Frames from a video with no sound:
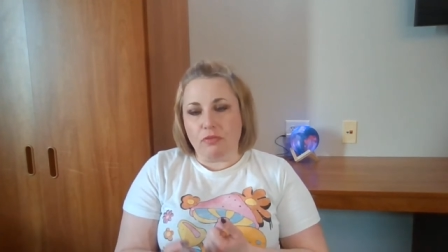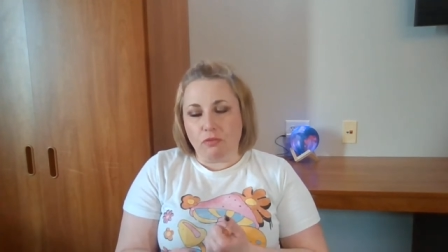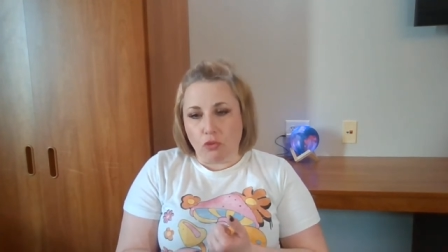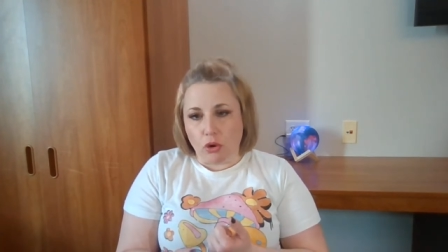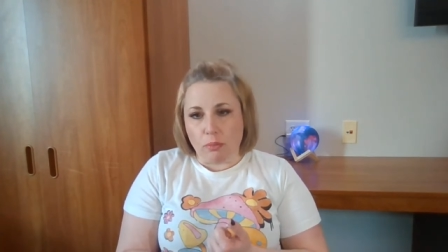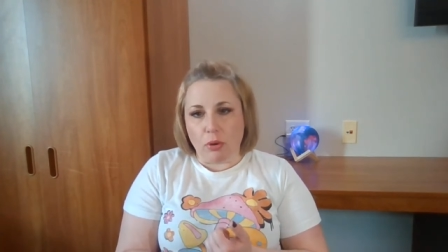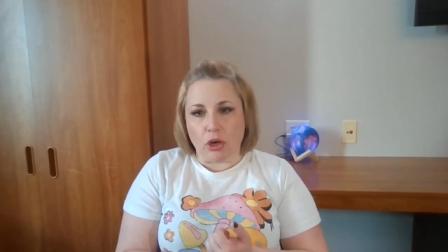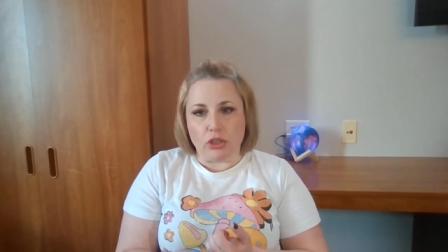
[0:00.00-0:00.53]

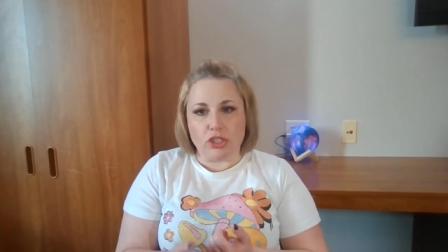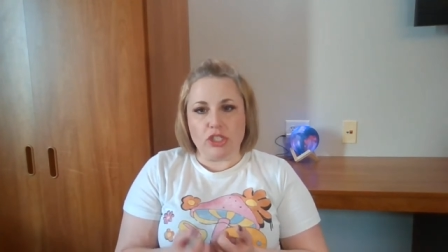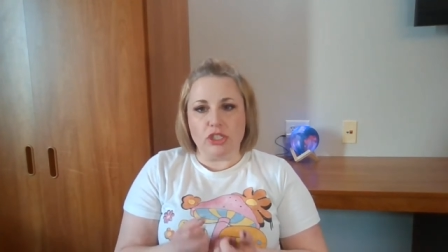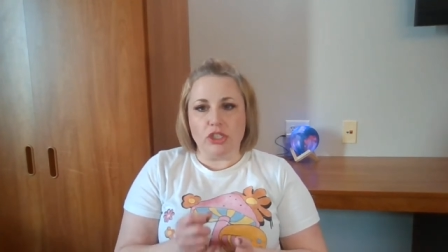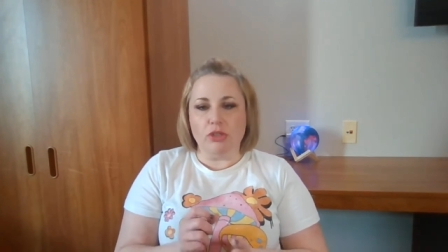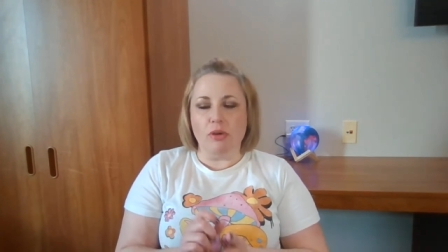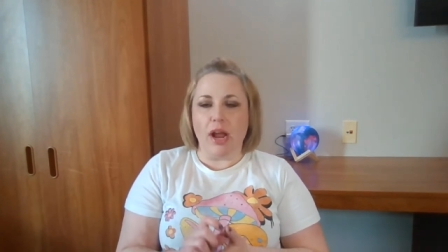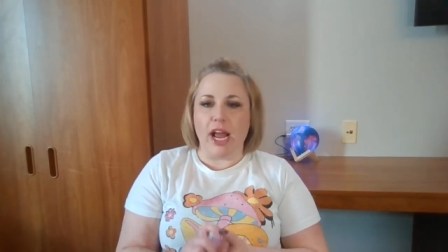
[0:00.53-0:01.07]
for a
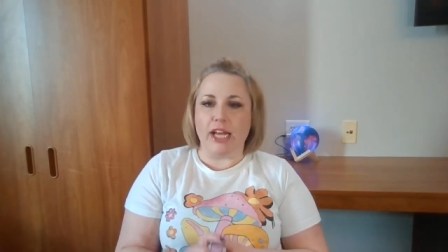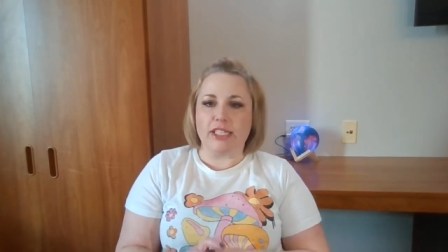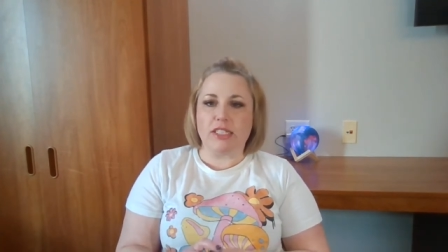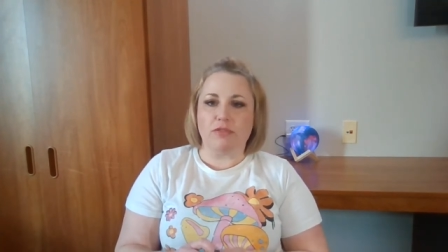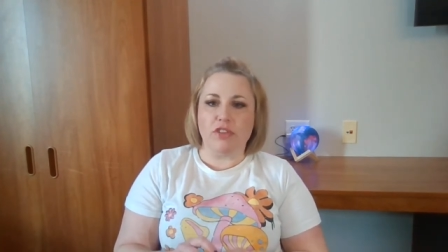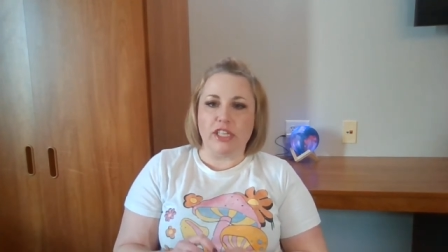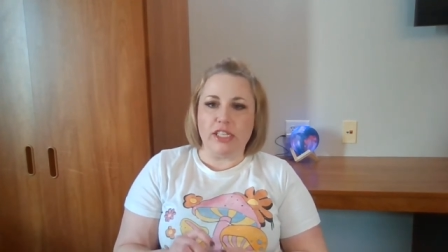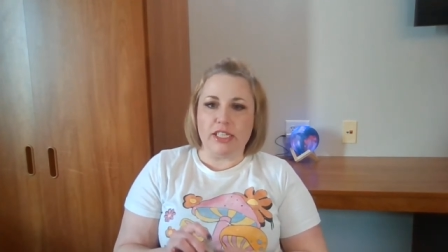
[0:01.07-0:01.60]
person who
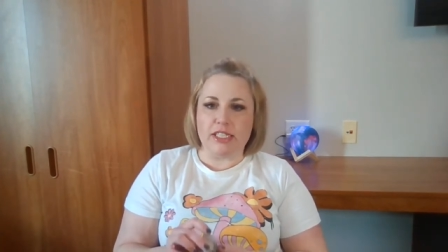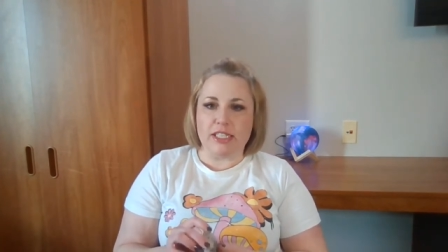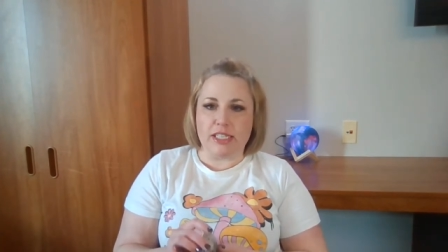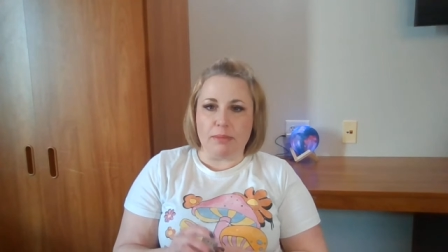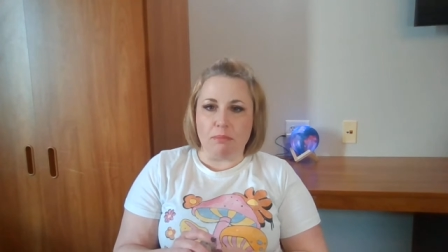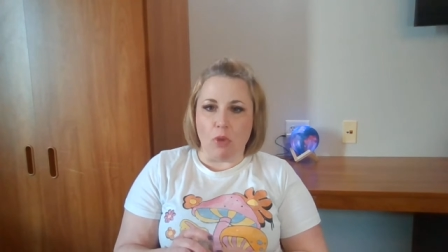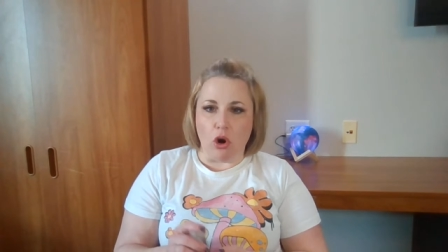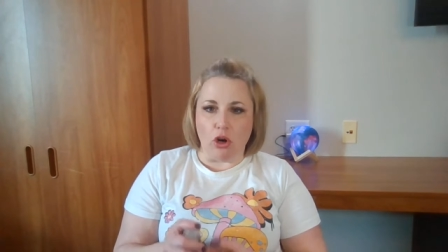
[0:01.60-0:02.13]
has Venus
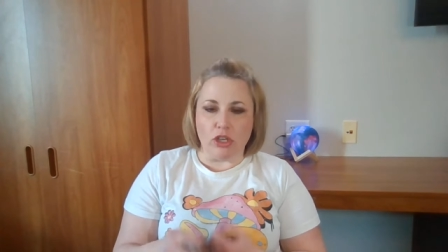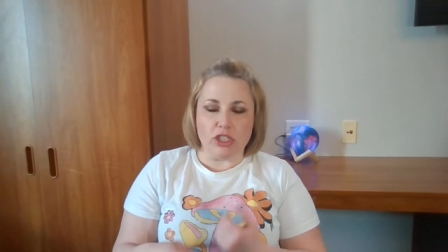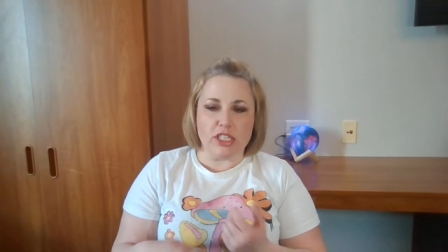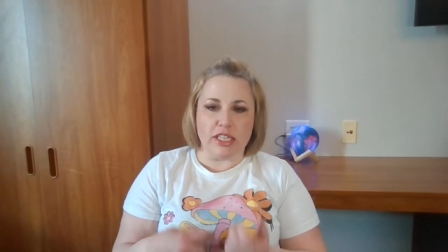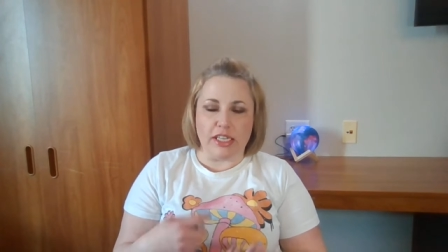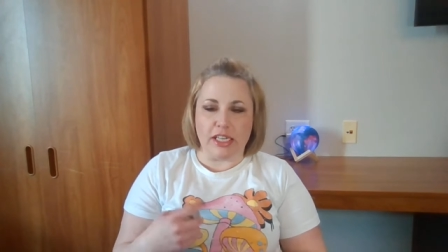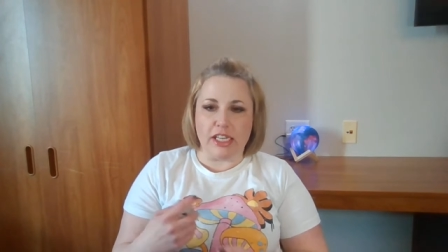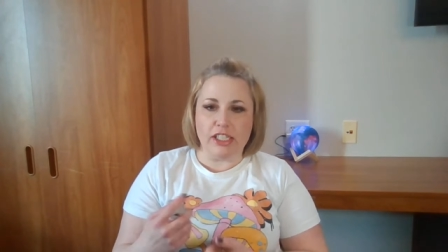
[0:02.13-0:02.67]
and
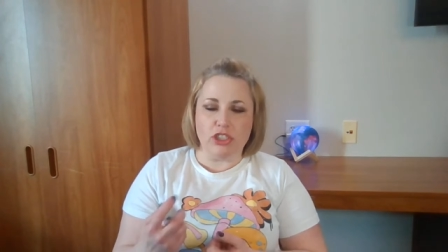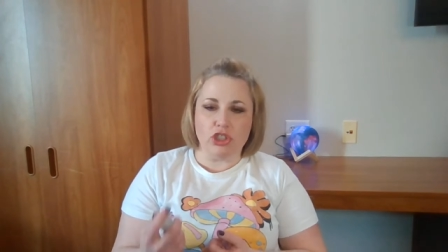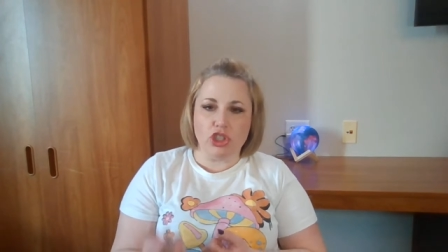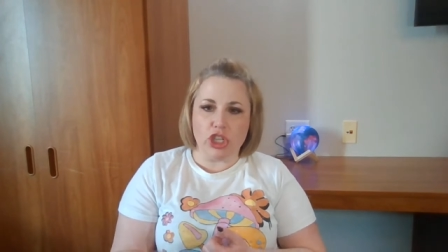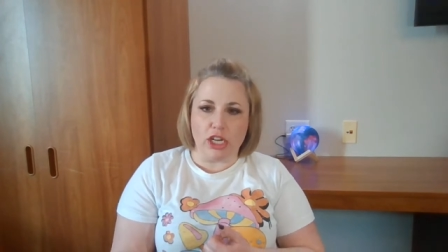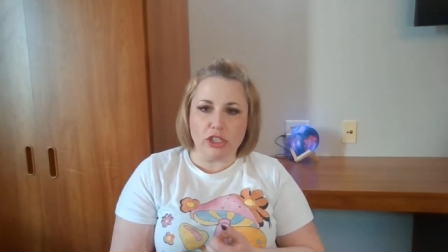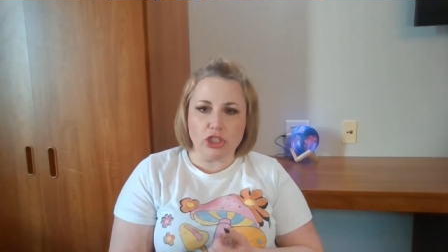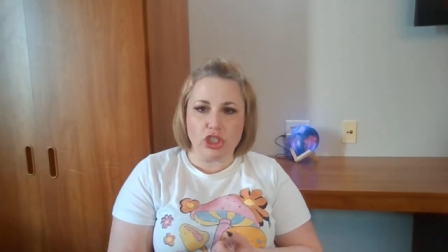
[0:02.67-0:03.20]
Mars in
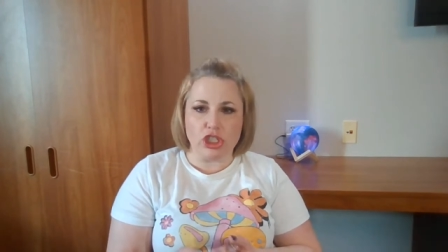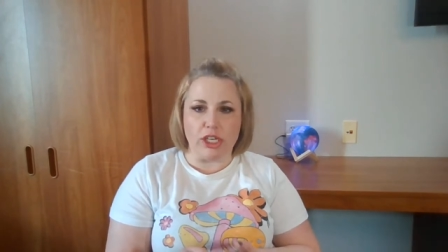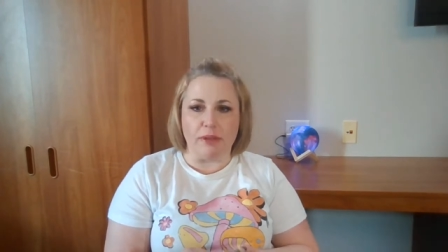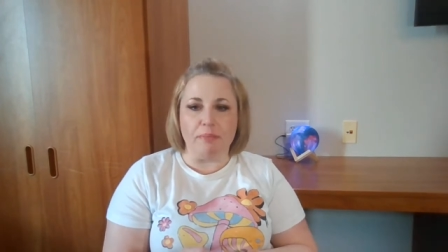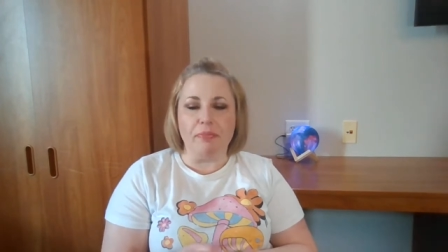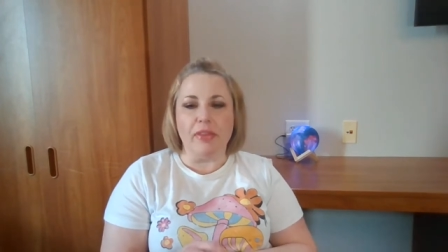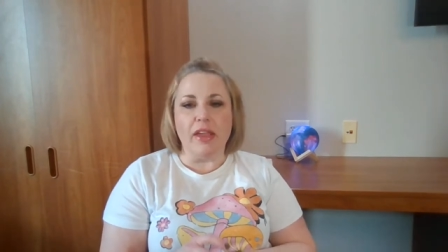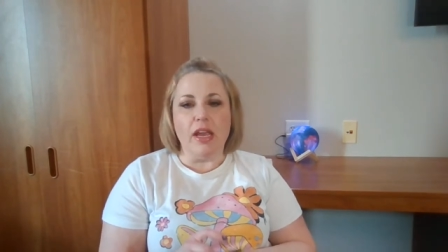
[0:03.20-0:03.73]

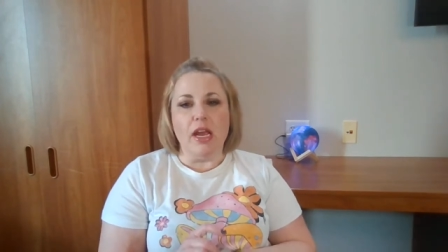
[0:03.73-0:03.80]
conjunction.